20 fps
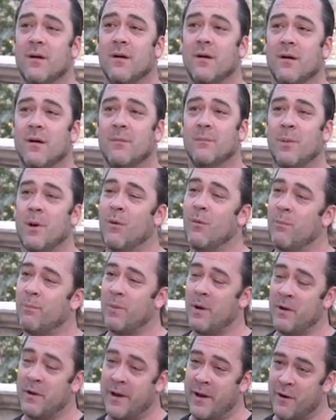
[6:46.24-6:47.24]

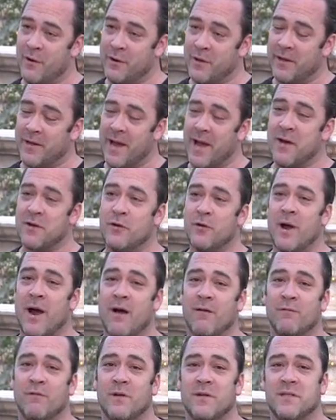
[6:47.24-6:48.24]
But here again, you
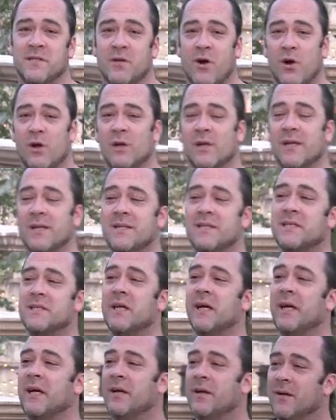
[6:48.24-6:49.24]
have the Saul
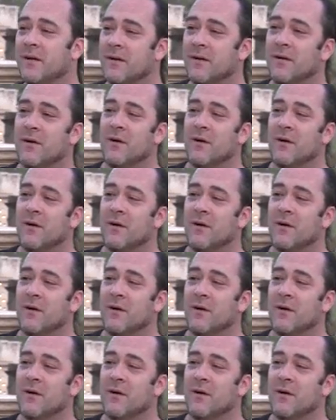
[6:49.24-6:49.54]
Alinski